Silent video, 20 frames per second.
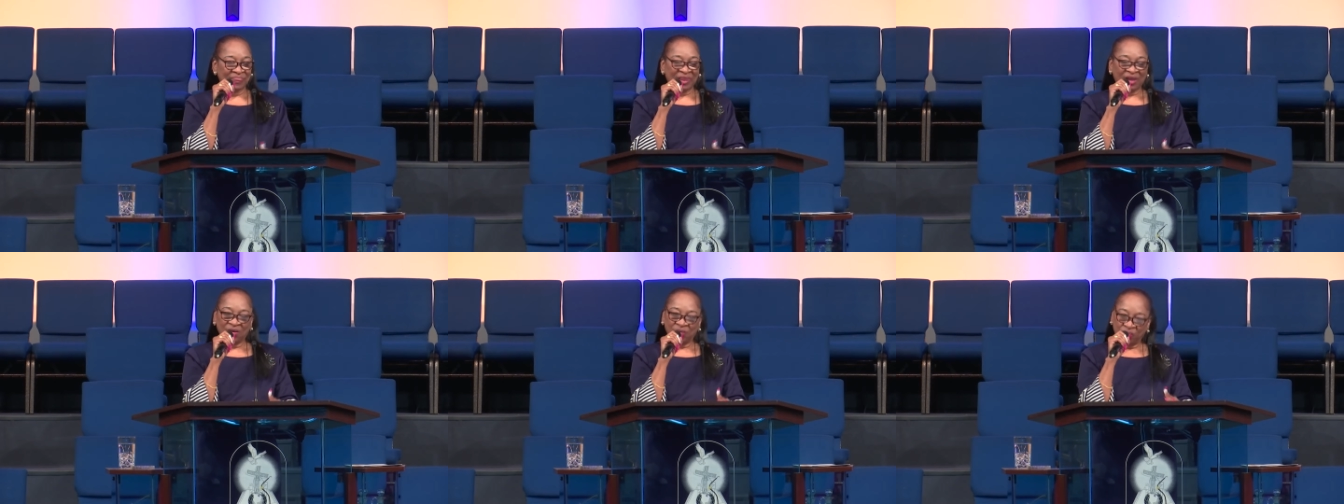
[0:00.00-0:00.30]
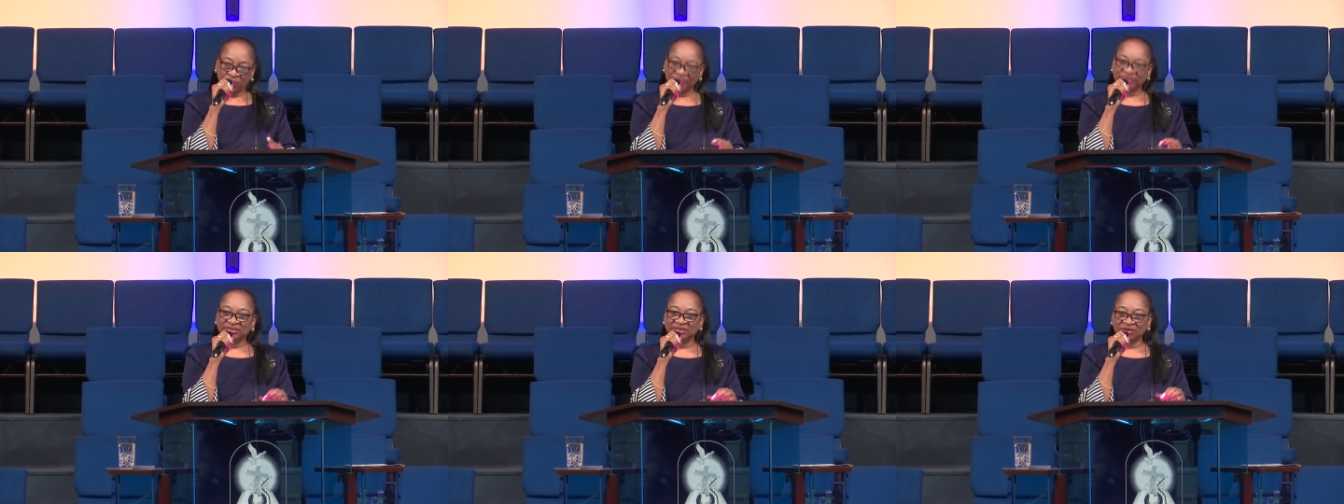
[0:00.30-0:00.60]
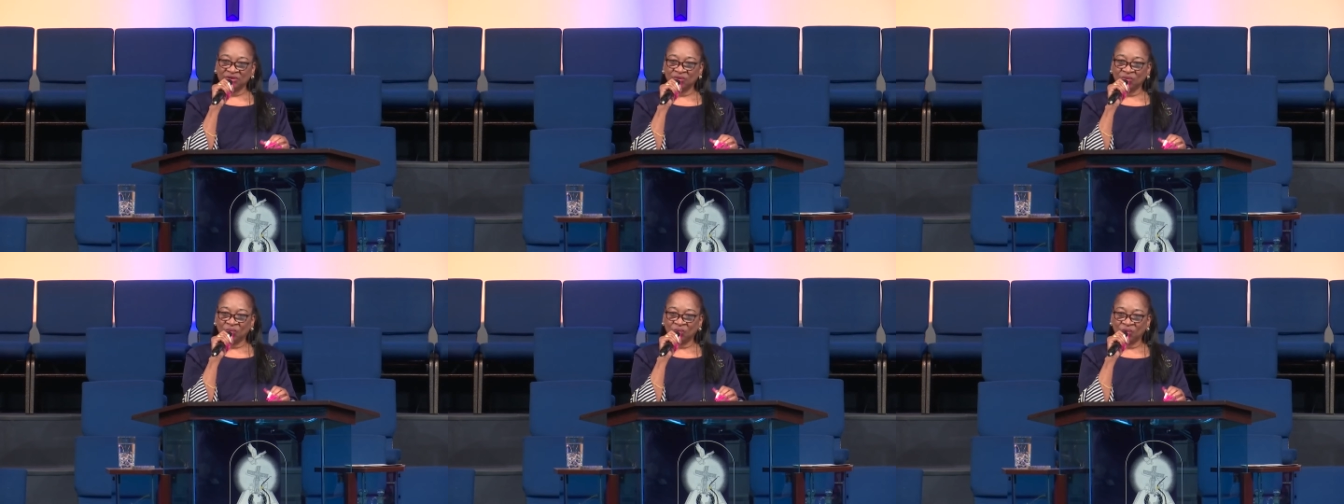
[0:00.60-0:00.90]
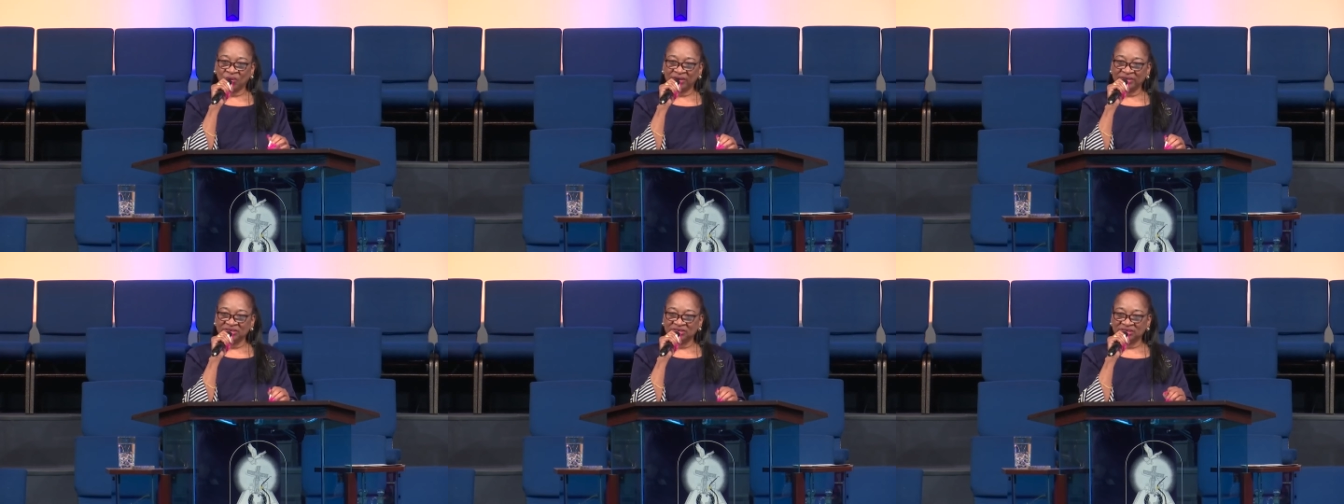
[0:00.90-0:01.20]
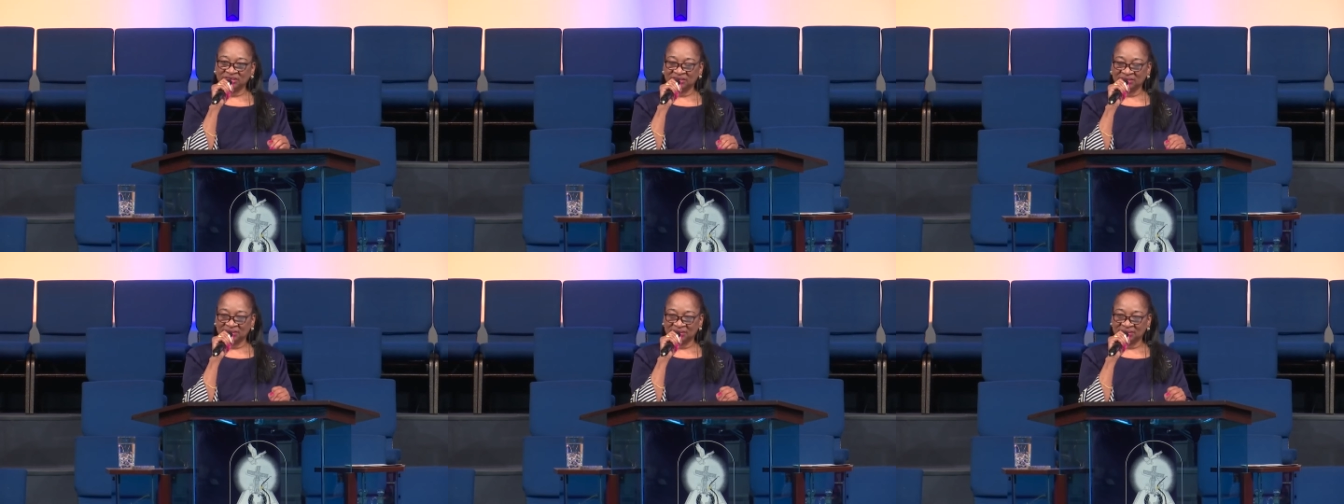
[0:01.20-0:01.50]
What do you want
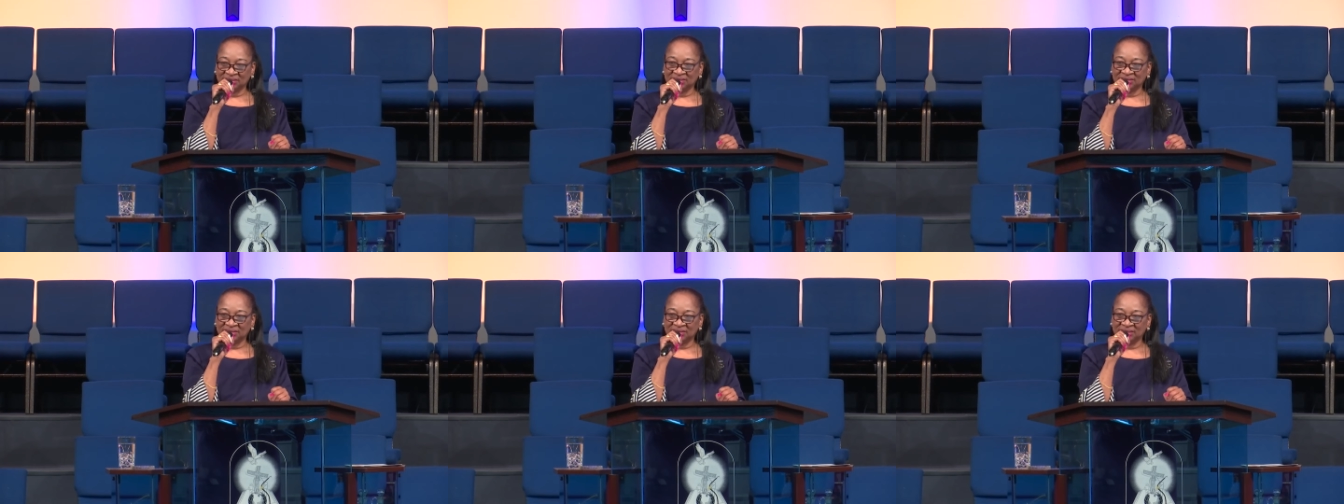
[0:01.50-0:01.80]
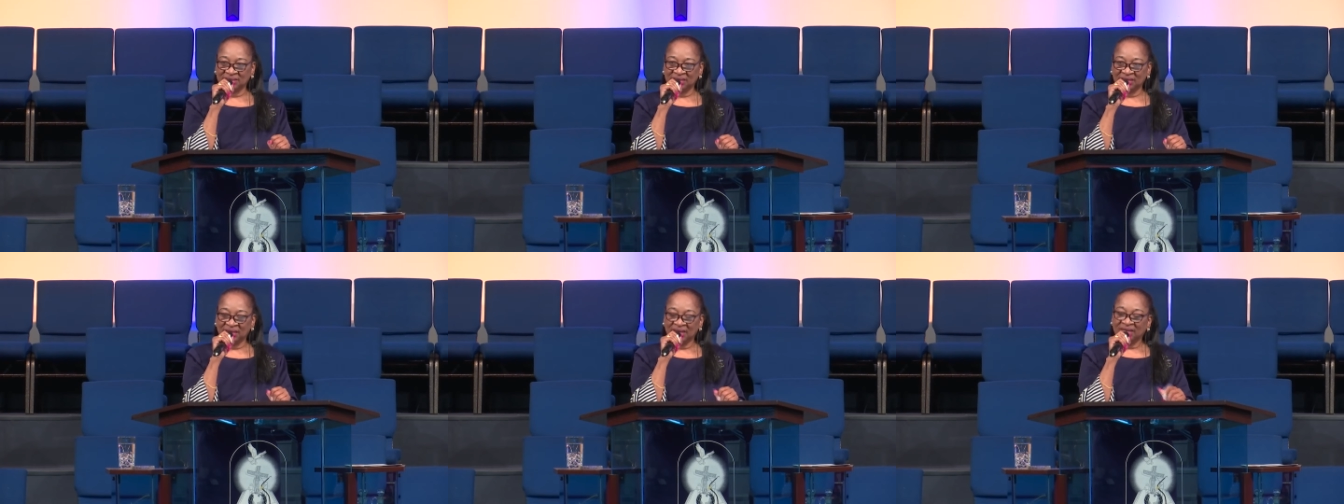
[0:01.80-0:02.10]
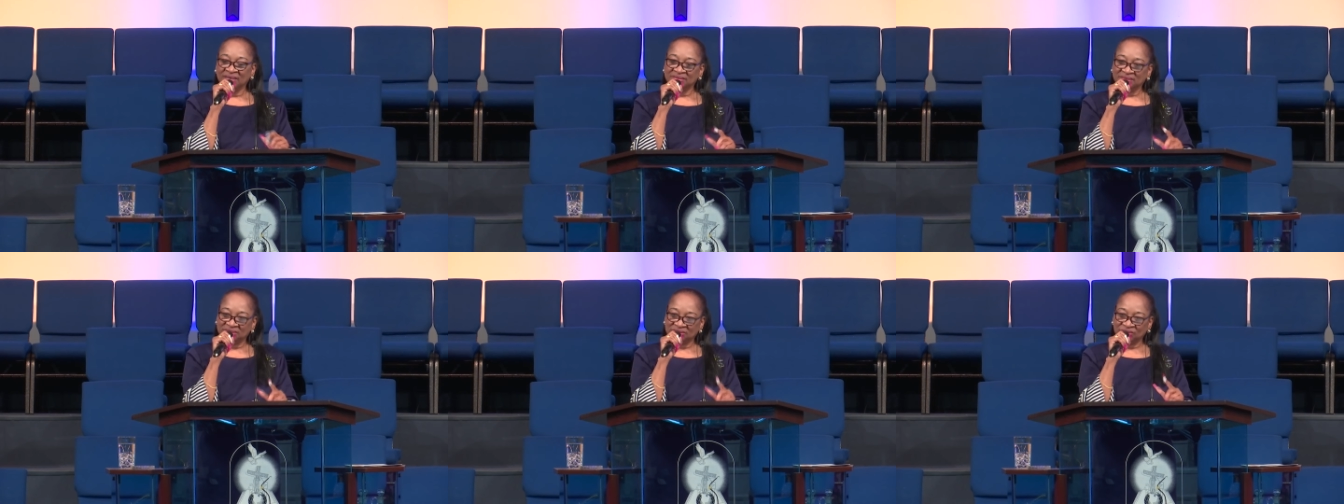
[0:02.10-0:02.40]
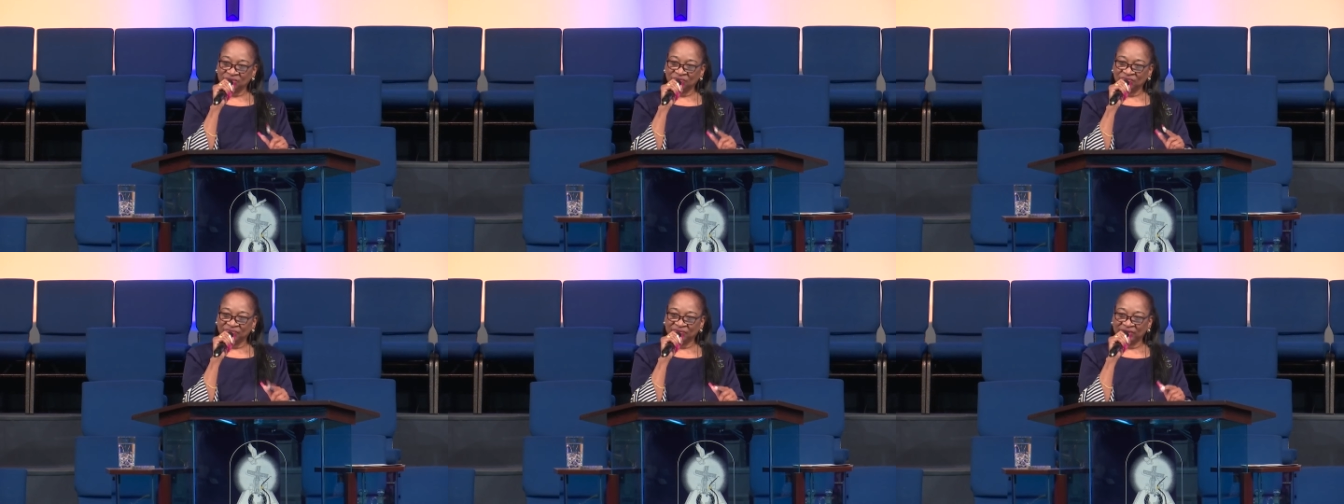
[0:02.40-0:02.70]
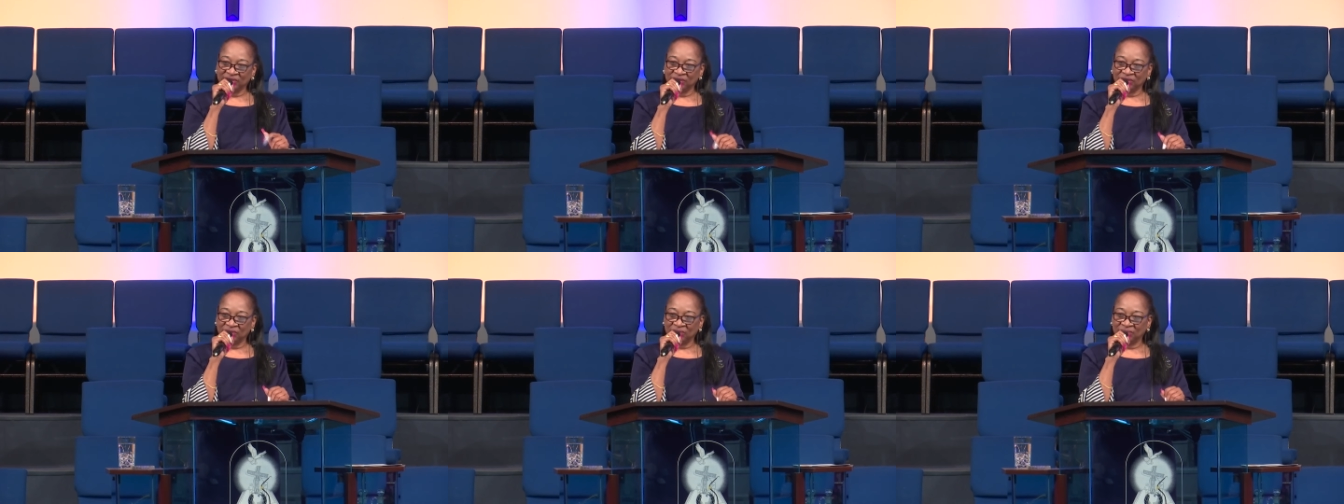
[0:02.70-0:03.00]
Jesus to do for
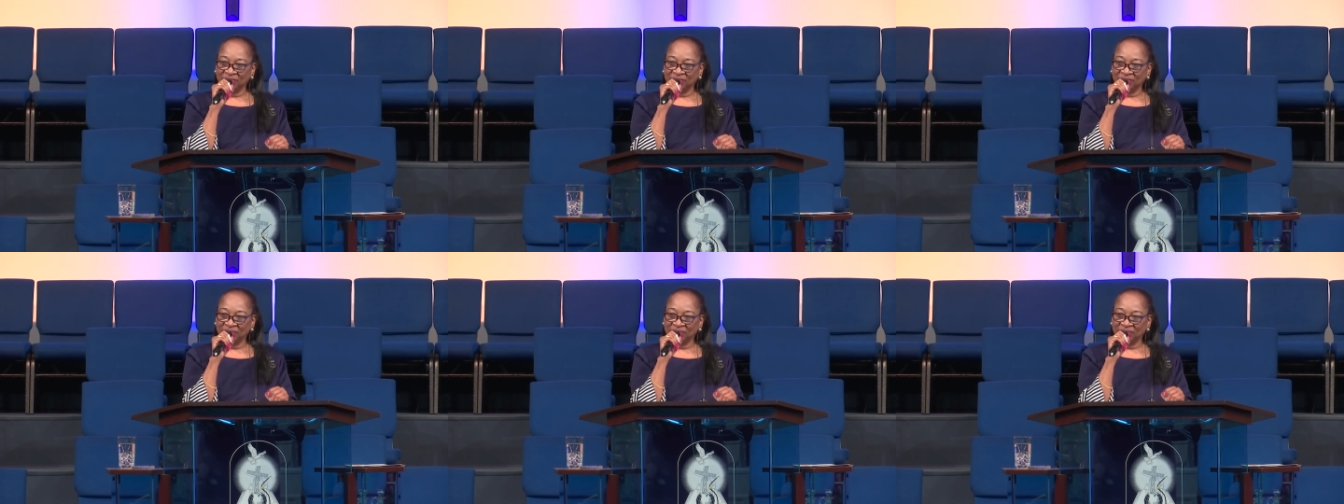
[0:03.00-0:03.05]
you?